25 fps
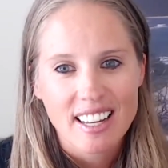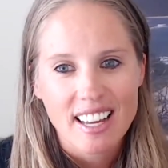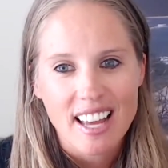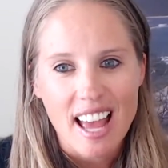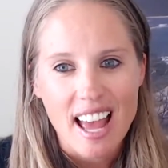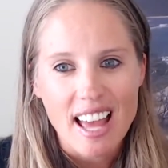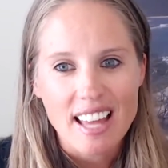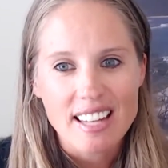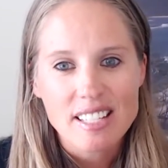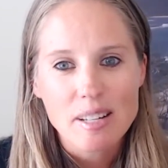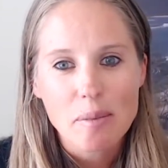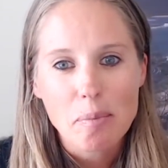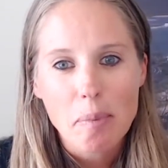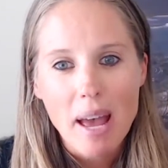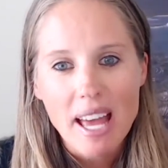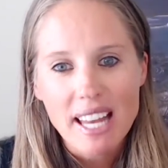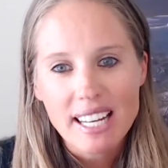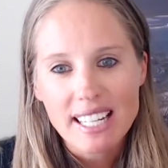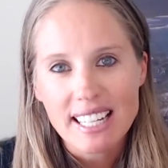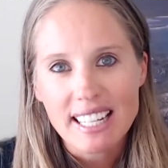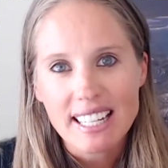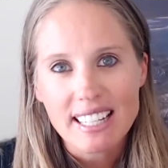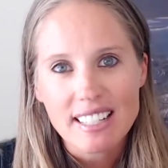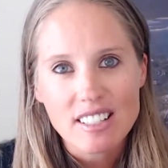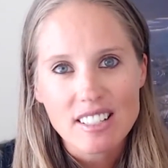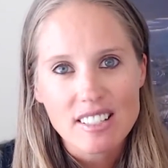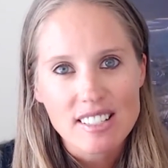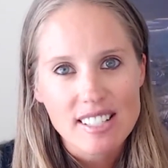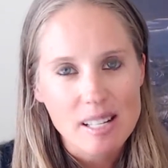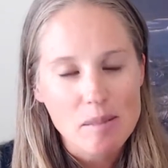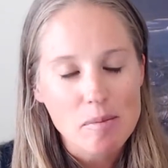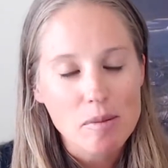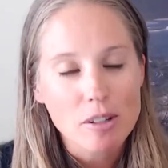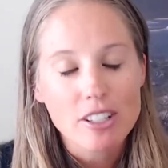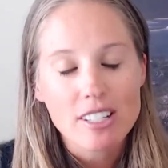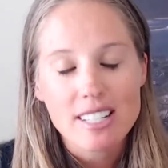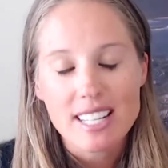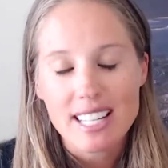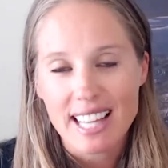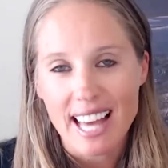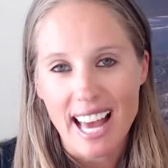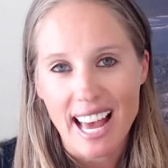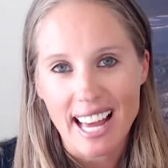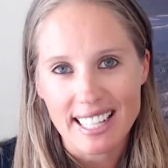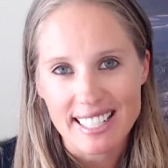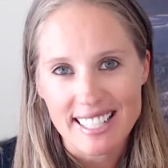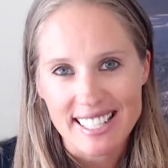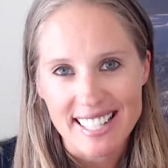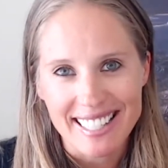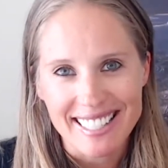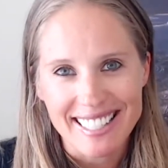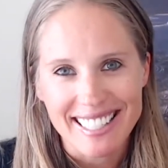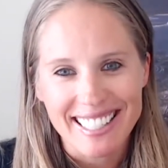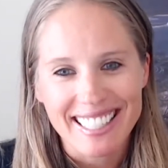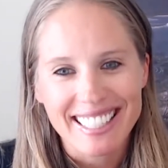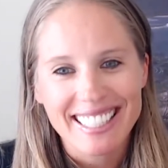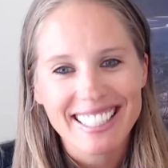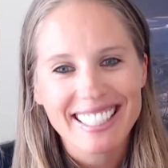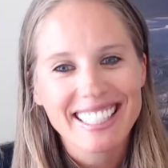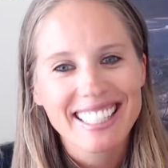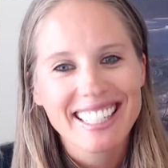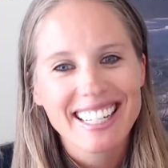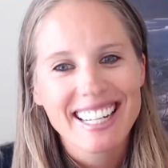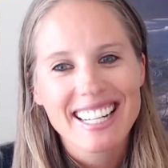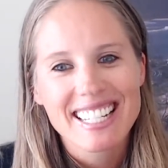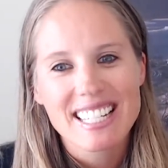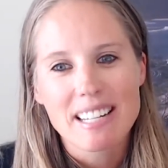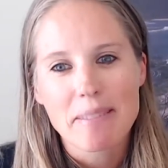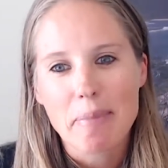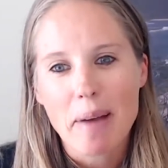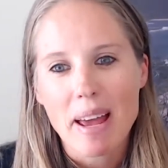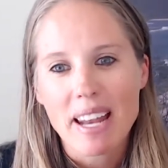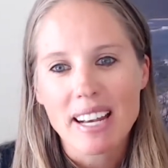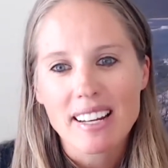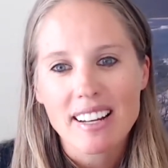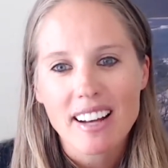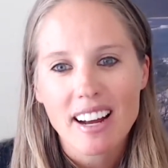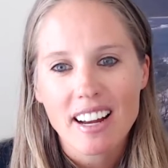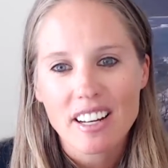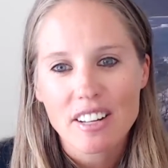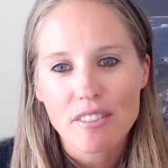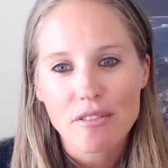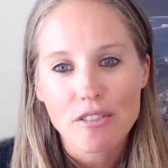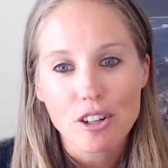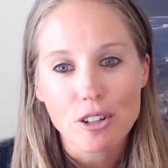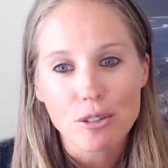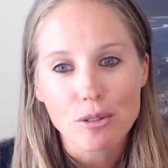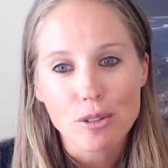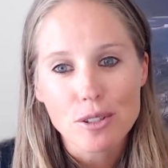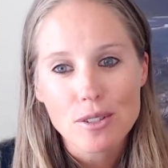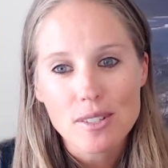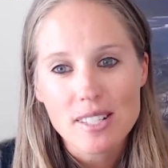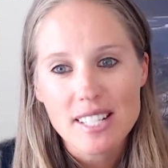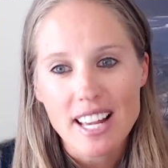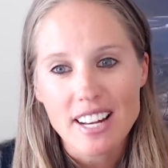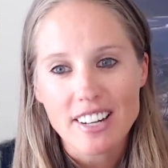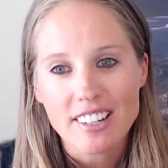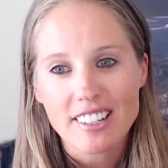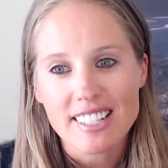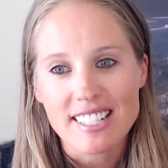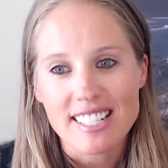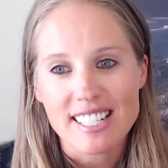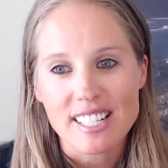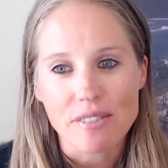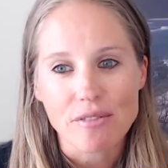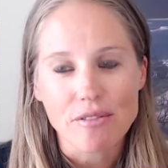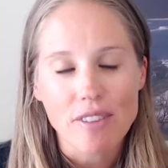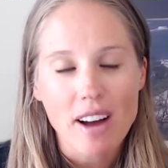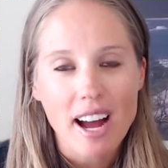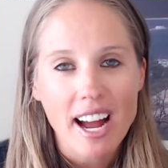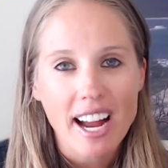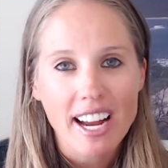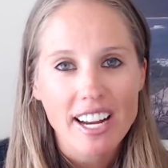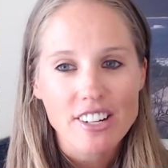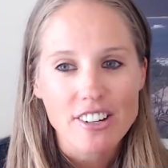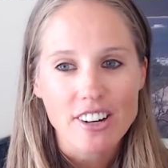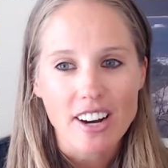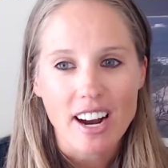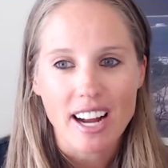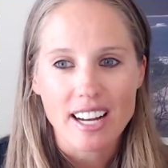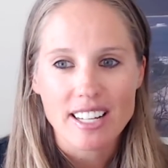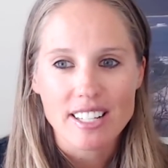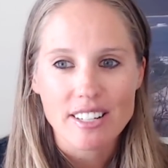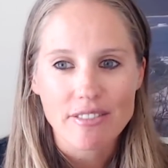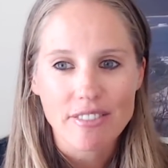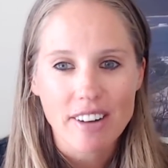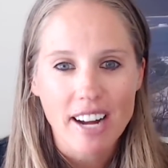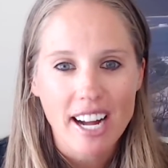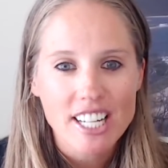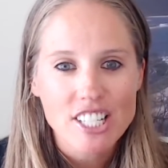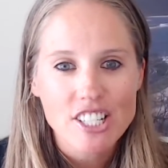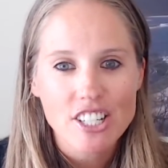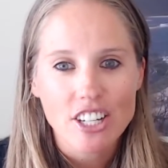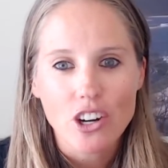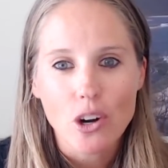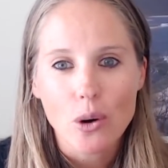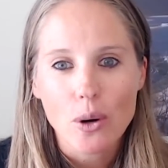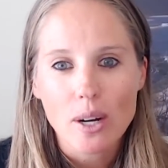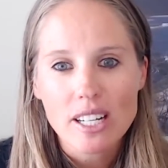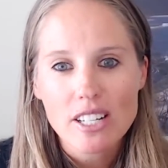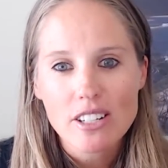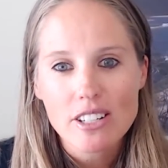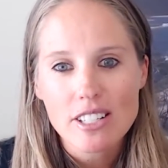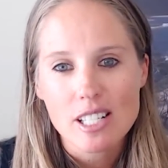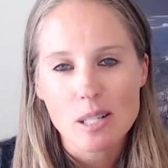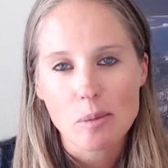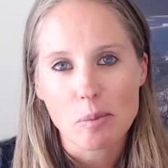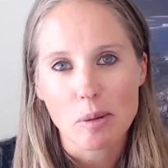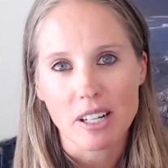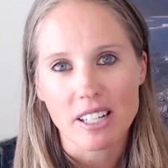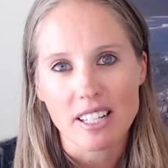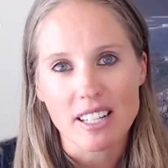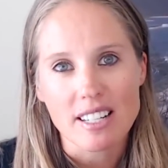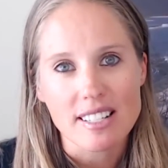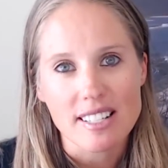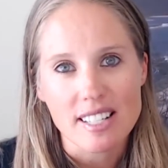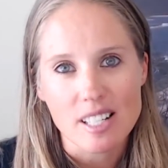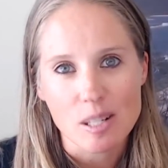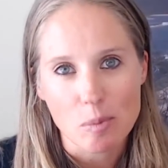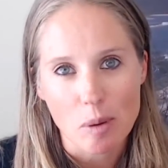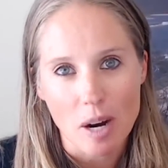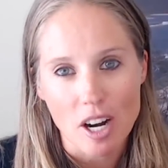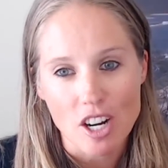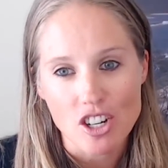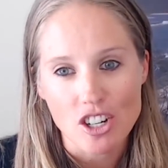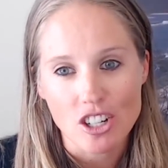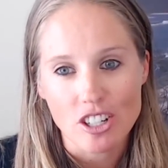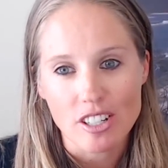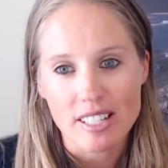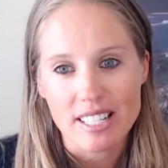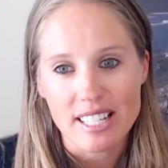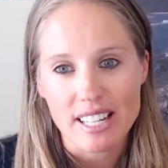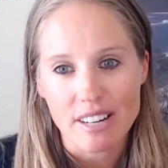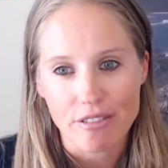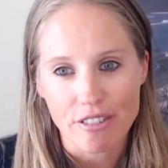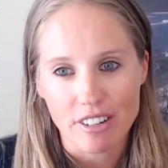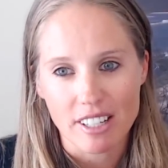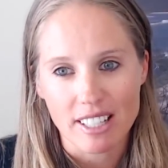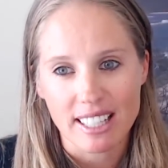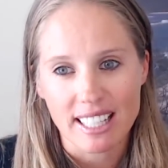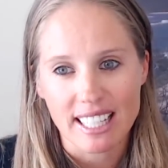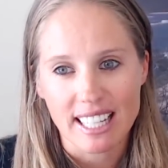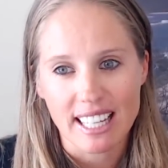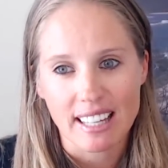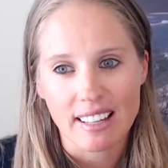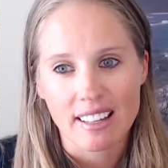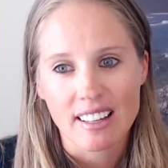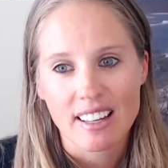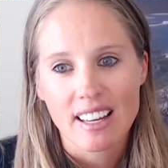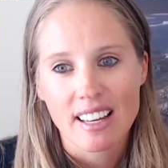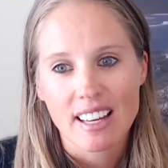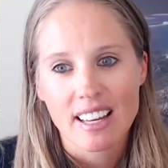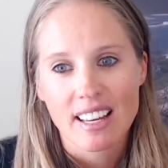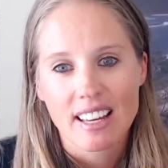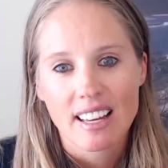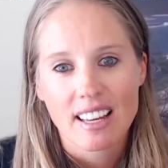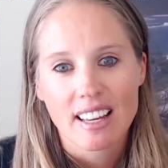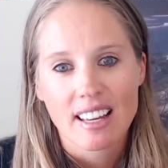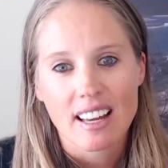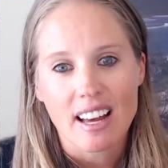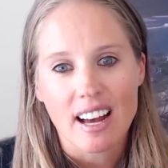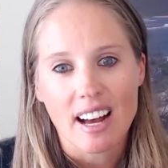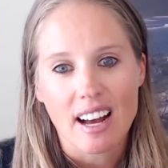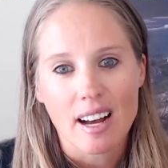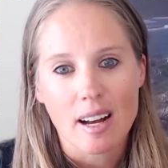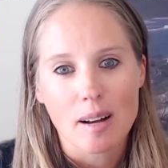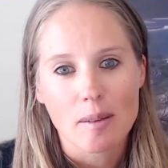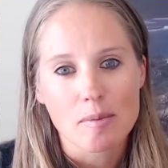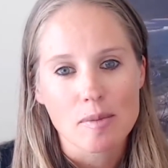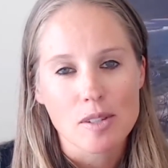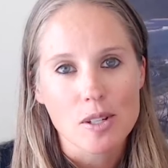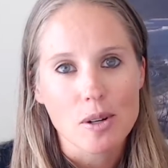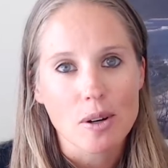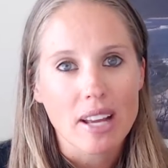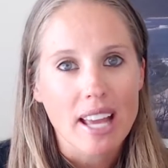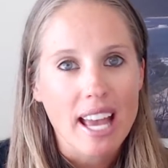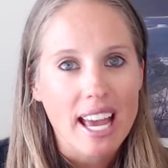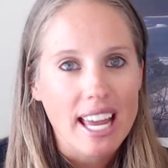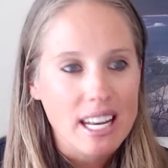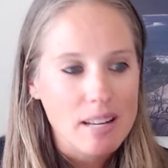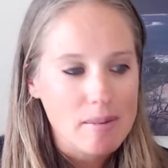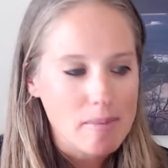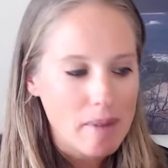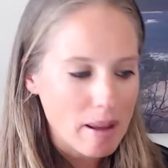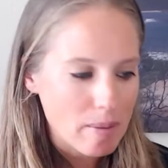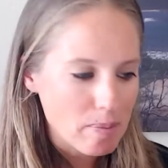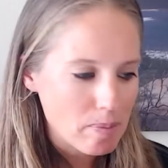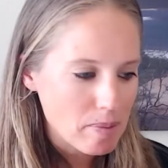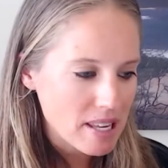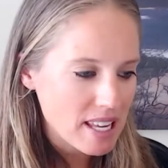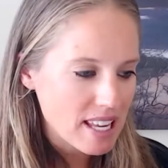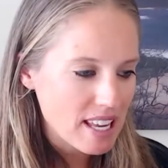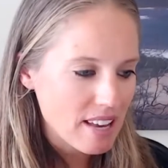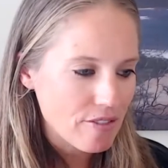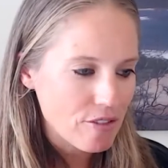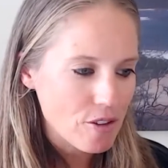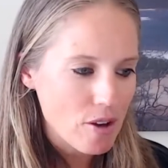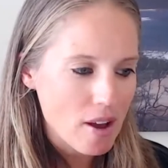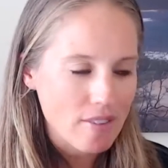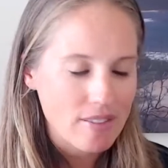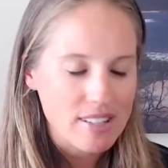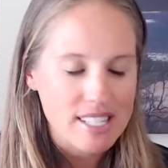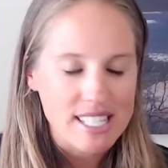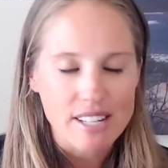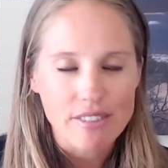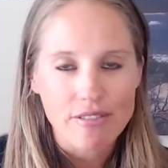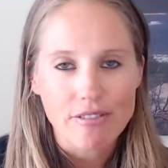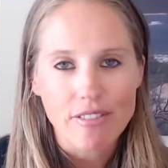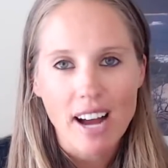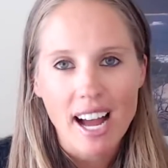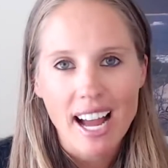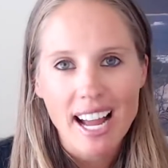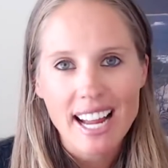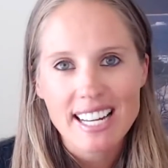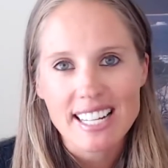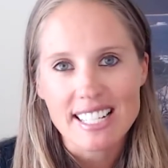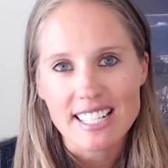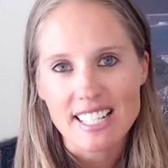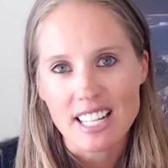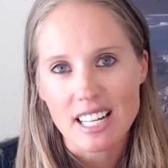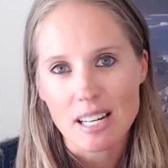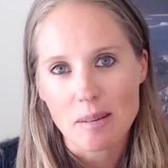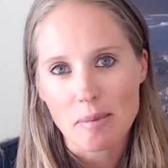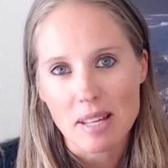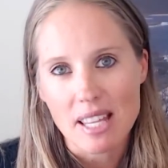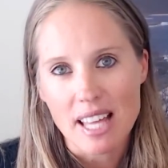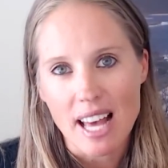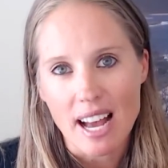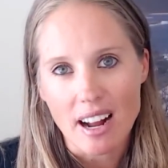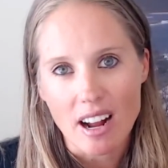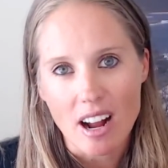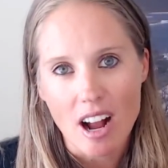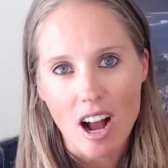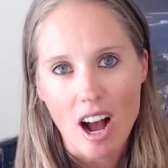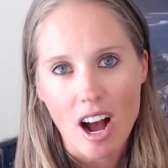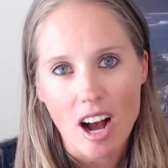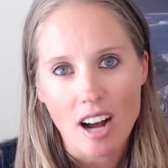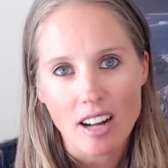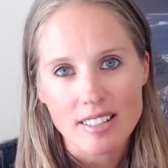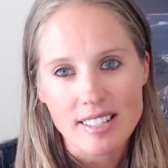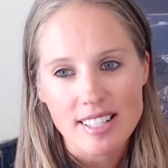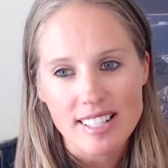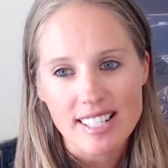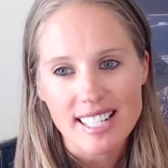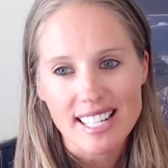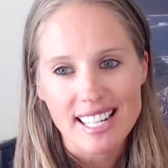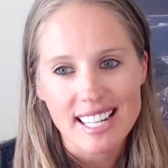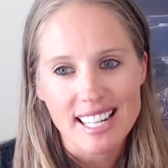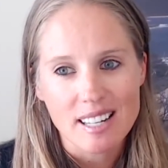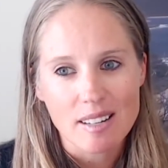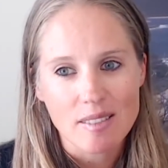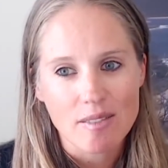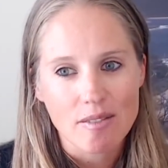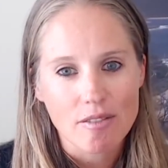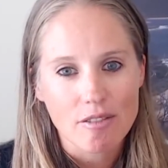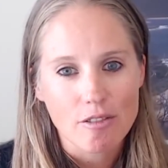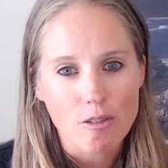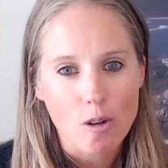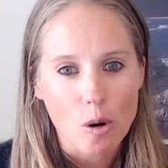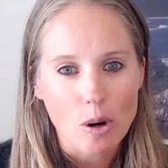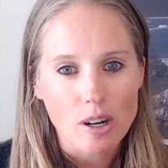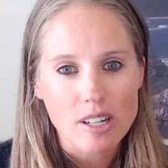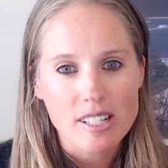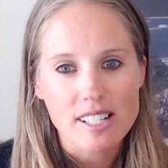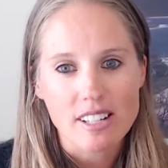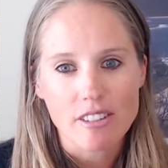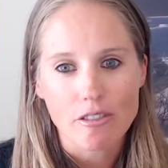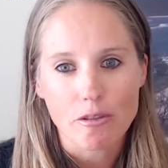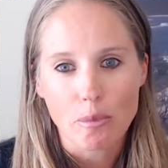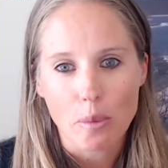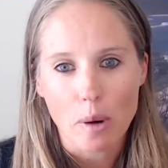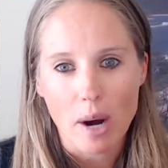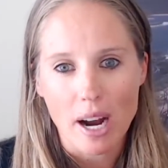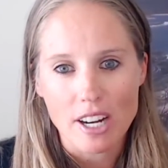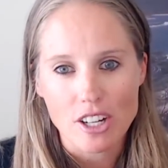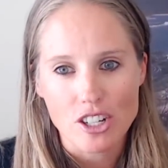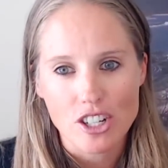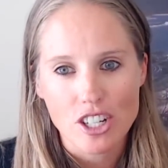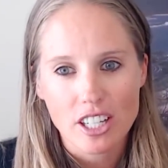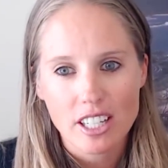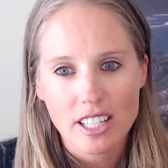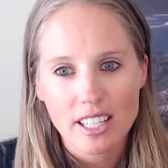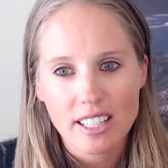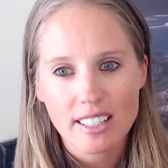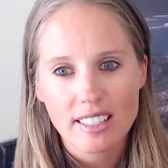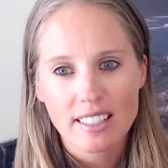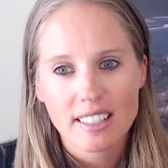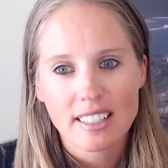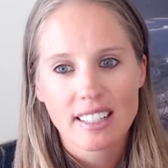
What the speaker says: And similar to the head center, depending on if your root center is defined or undefined, you're going to experience this pressure differently. So again, it might be, if you have it defined, it's going to be that constant force of pressure.